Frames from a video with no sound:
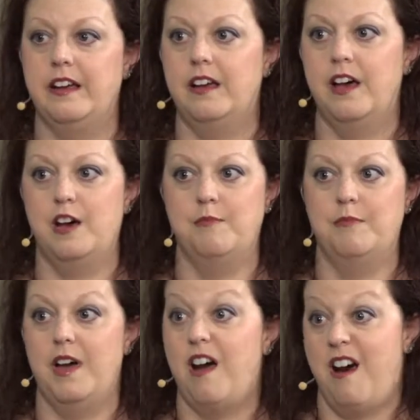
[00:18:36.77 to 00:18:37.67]

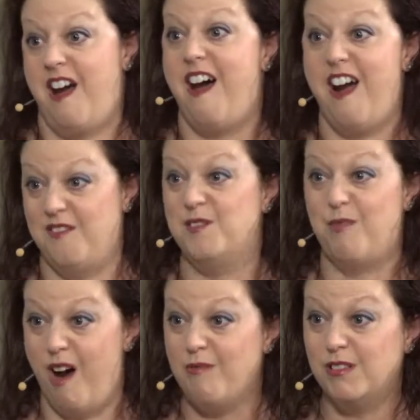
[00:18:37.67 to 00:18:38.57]
are having
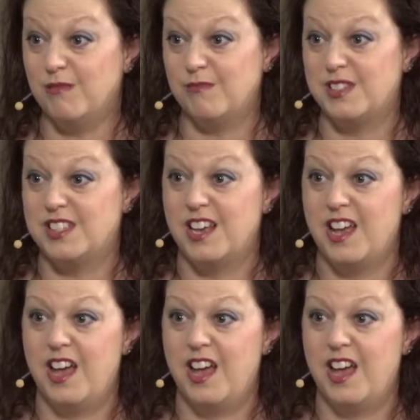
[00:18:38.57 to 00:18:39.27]
problems.